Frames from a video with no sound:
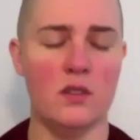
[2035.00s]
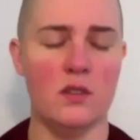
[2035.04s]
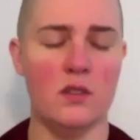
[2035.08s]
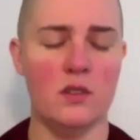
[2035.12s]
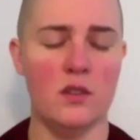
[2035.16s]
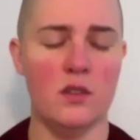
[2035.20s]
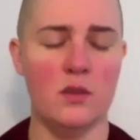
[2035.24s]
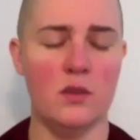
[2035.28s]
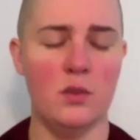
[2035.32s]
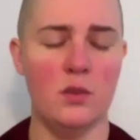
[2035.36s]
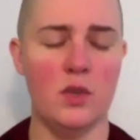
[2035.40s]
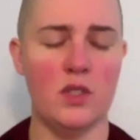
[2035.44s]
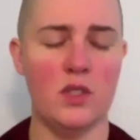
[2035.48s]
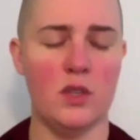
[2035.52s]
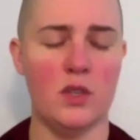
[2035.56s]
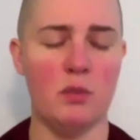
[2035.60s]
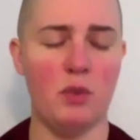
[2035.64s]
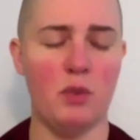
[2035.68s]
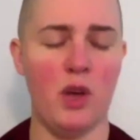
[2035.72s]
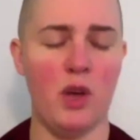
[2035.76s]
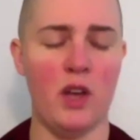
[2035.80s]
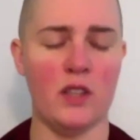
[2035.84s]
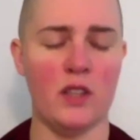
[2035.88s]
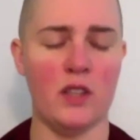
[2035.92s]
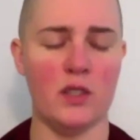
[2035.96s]
Was it
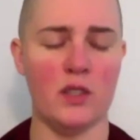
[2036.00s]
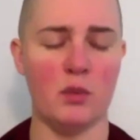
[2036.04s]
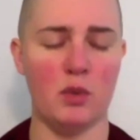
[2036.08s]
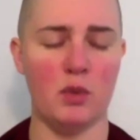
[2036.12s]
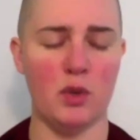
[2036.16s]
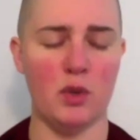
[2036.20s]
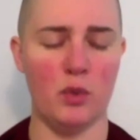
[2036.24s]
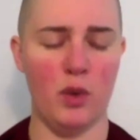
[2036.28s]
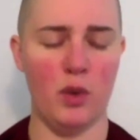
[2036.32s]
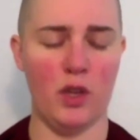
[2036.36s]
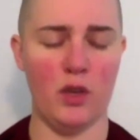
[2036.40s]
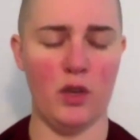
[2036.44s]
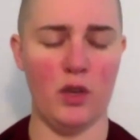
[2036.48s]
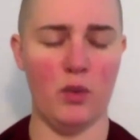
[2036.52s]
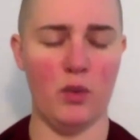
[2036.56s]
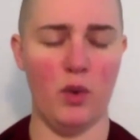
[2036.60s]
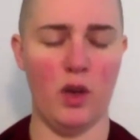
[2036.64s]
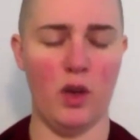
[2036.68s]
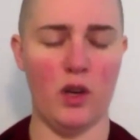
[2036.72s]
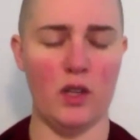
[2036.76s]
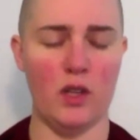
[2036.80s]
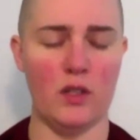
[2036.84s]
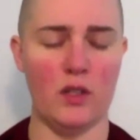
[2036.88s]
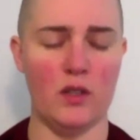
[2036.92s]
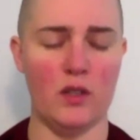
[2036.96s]
possible what you
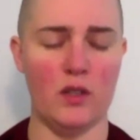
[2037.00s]
wanted?